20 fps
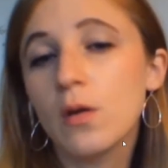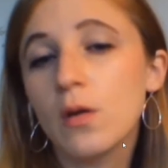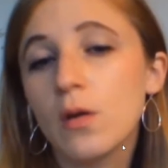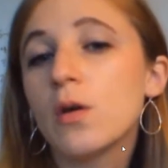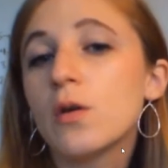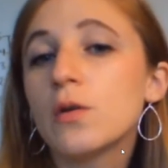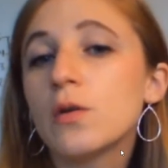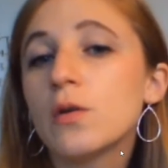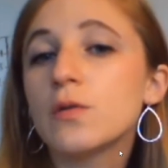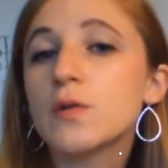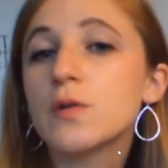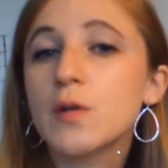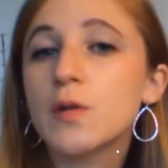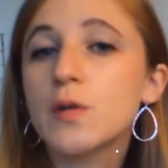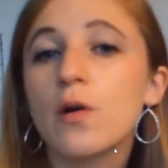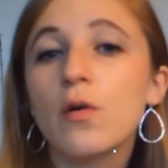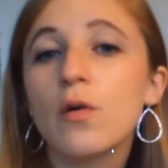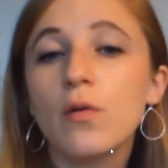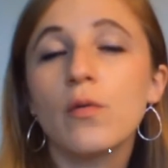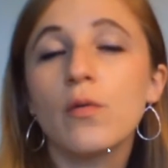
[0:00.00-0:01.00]

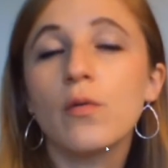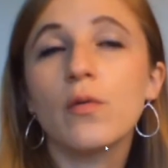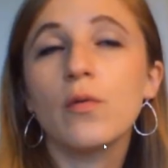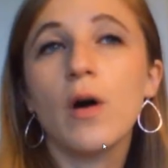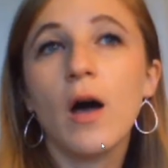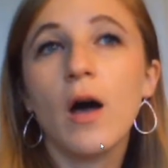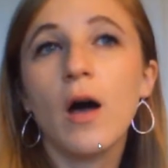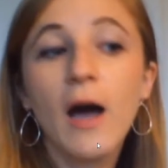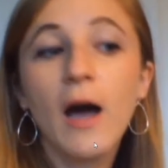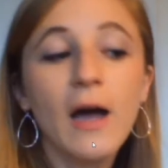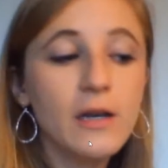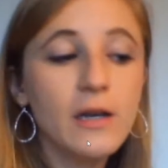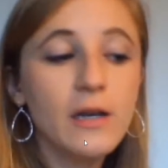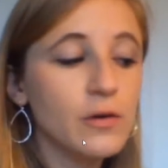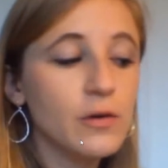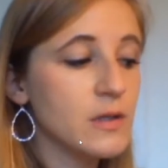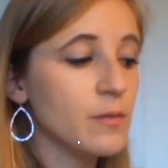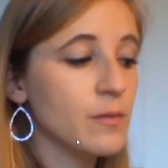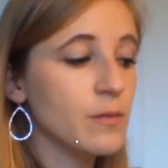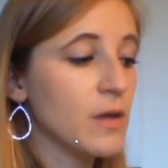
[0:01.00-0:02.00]
So I know
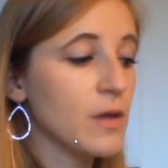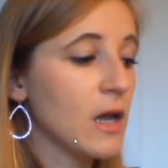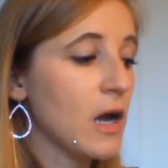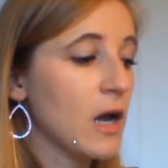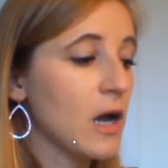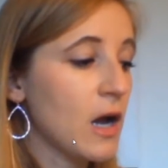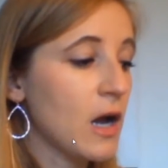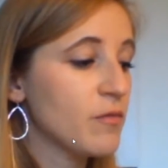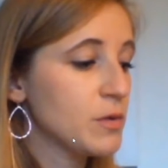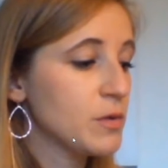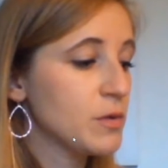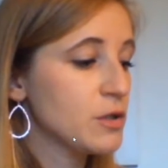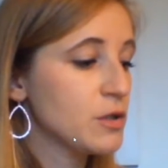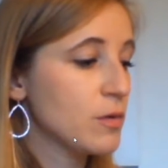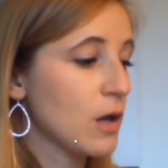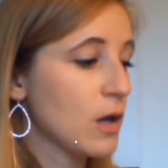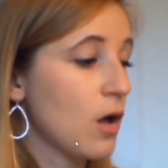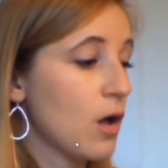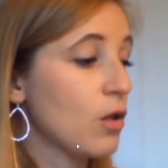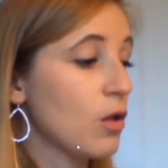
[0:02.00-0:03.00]
something I've been doing
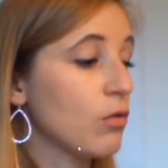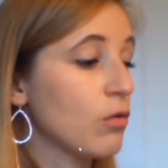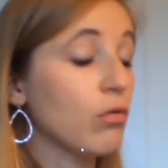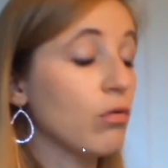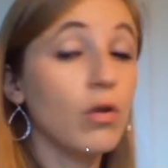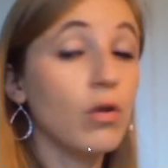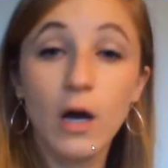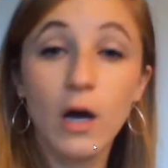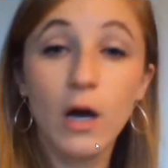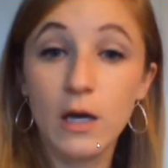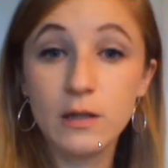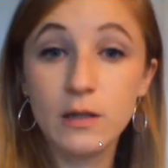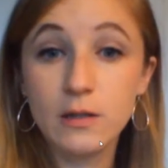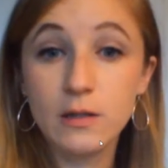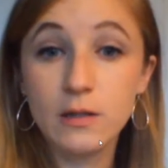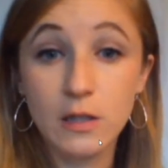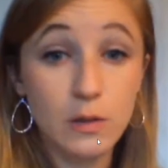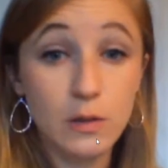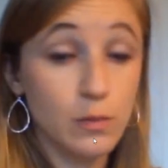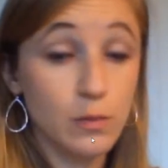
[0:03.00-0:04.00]
a lot since
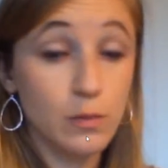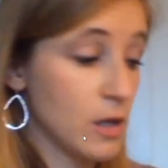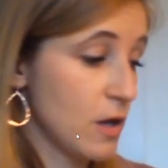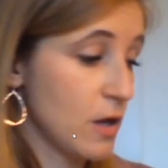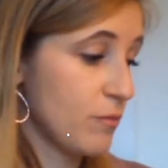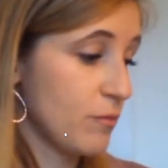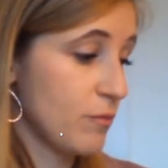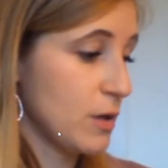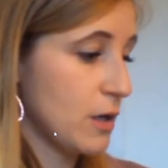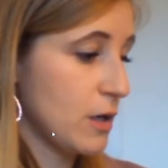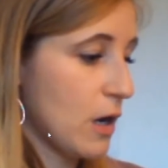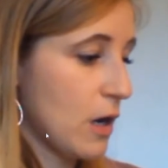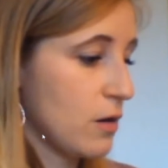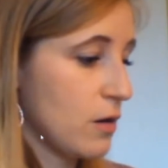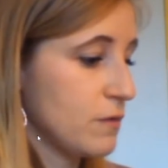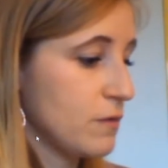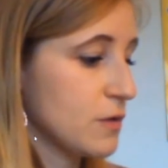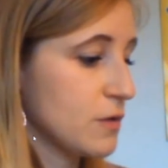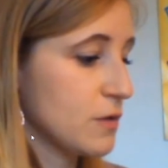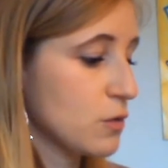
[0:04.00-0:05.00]
we have been out of
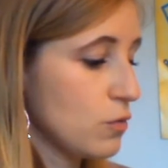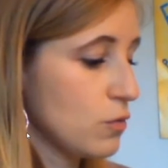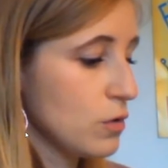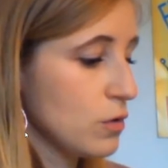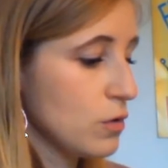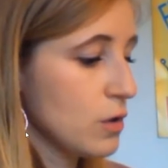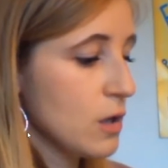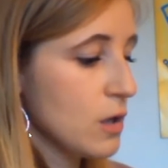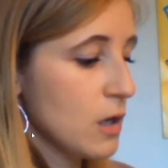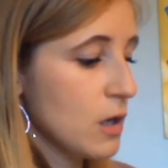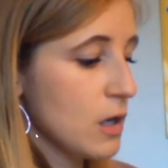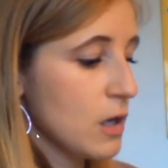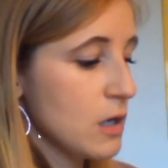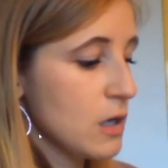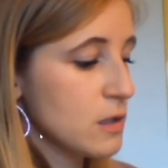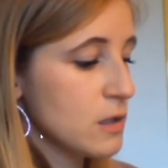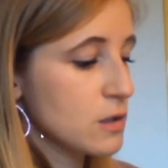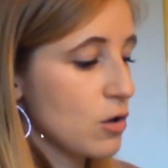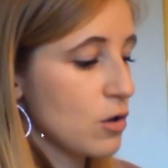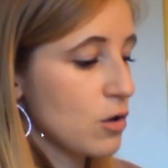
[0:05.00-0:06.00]
school is
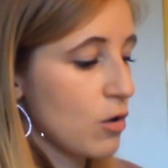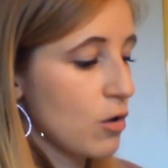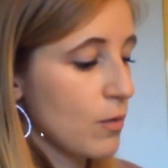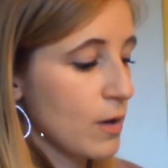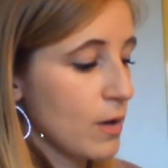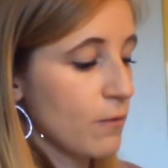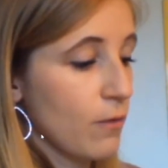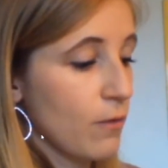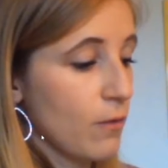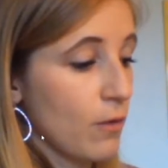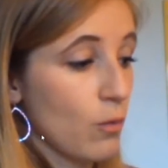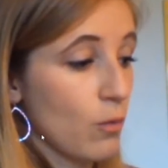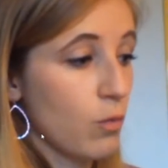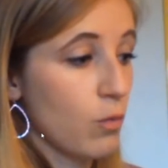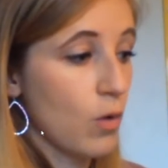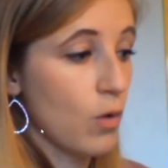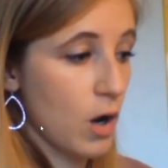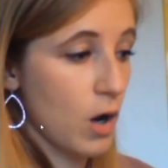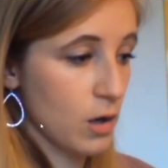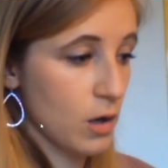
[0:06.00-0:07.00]
going for
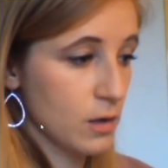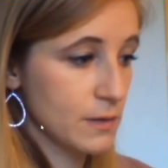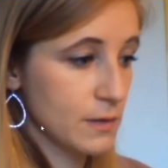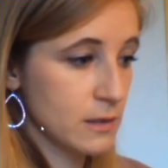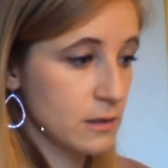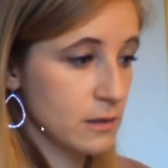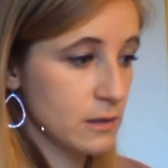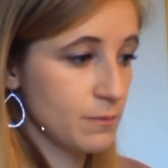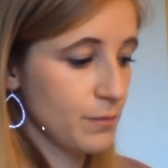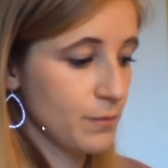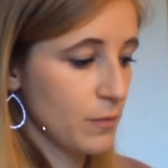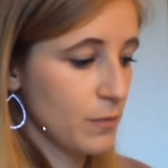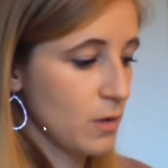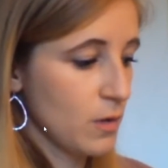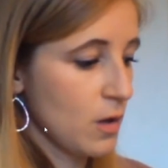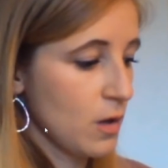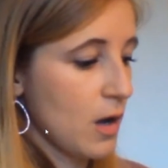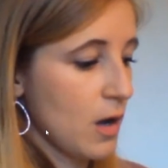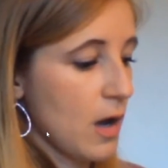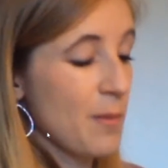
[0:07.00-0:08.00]
walks.
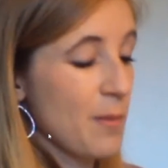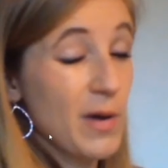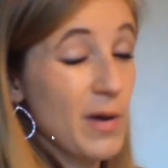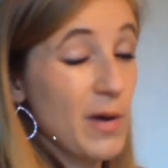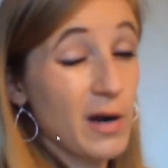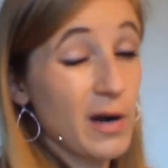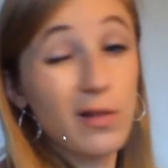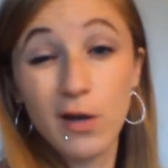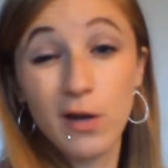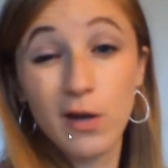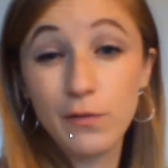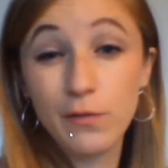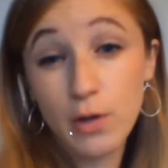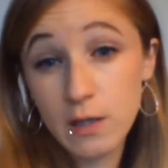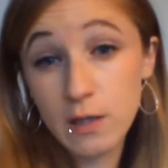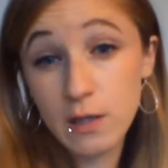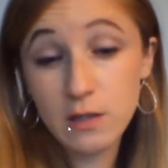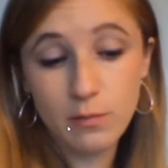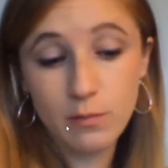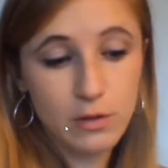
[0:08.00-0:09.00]
I bet a lot of you guys have
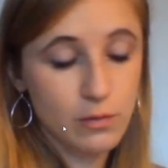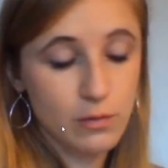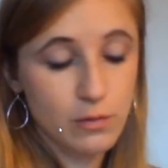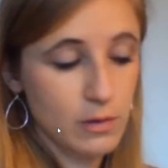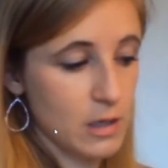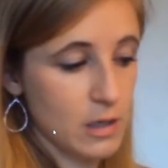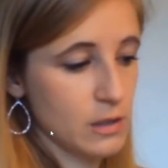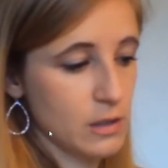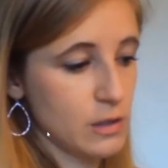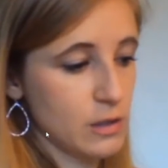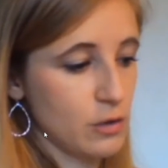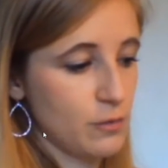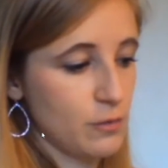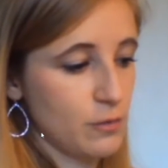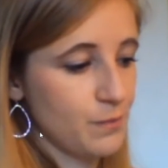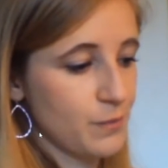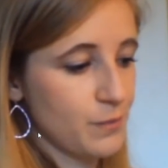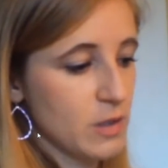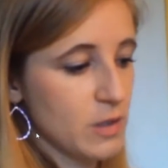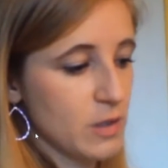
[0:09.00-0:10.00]
been doing that too.
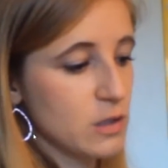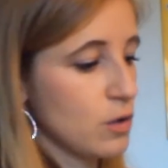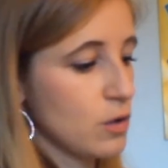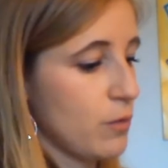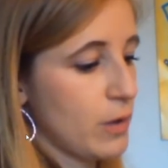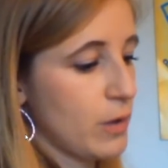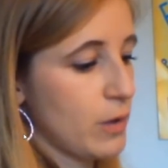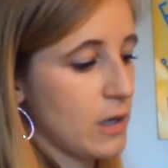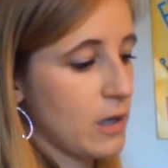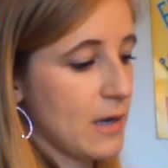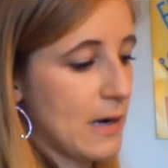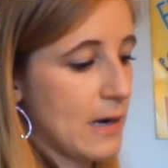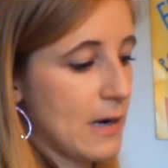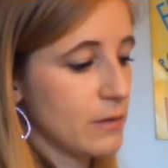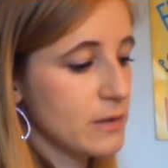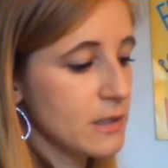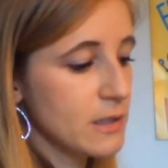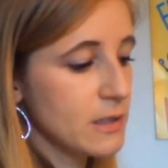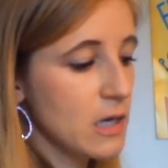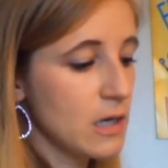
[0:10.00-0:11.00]
It's a great way to get
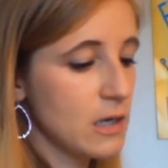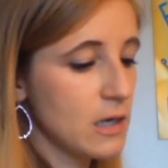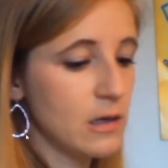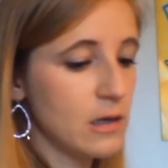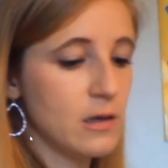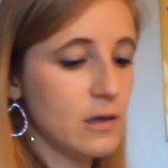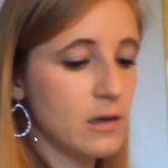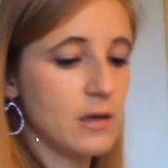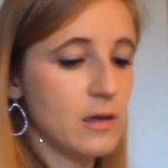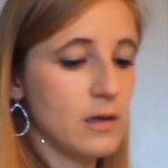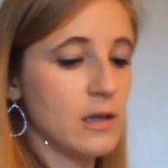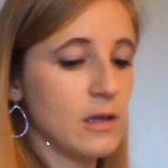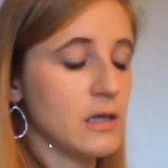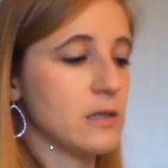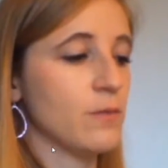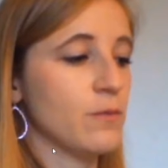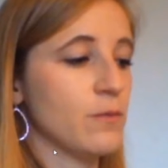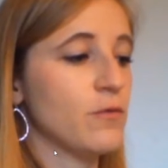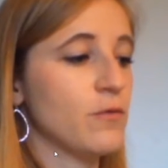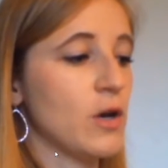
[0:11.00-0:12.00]
outside, get some
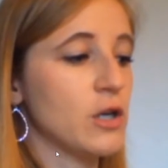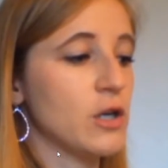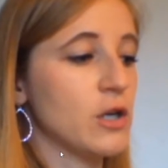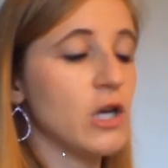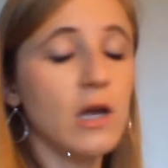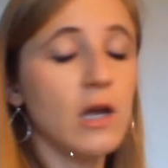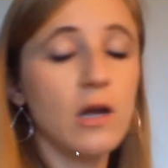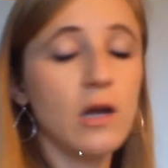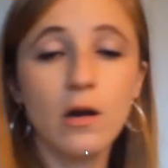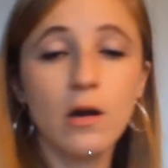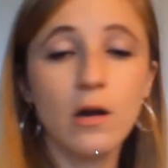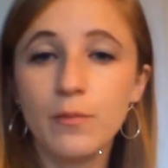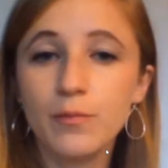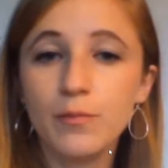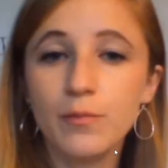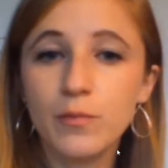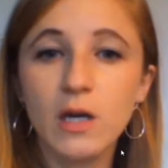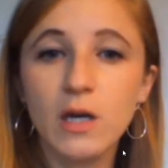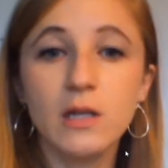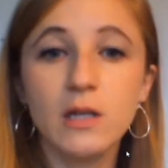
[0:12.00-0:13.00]
fresh air,
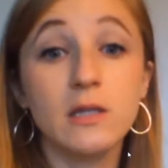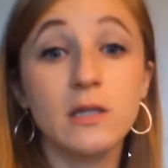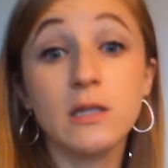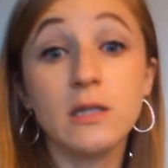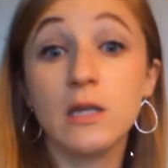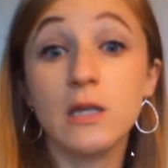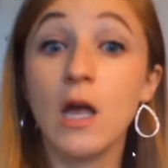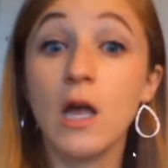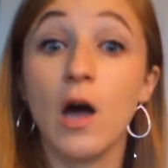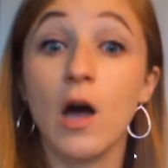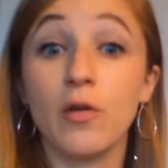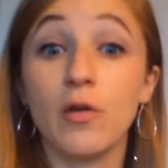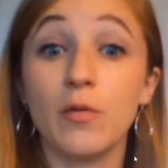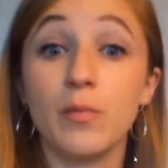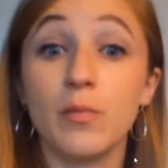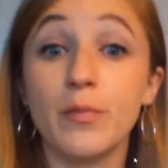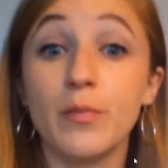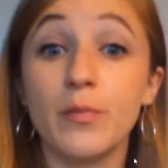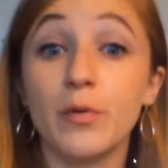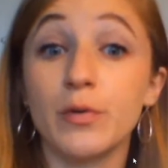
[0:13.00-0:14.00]
and see other
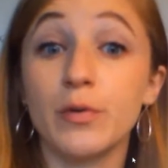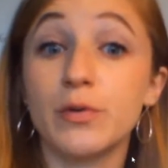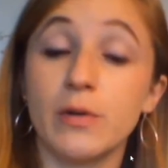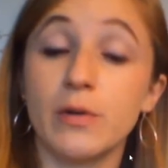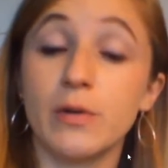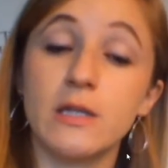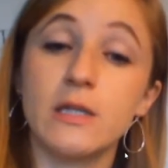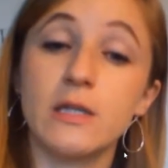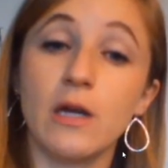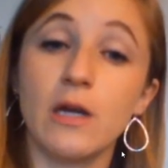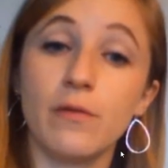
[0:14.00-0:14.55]
people doing stuff.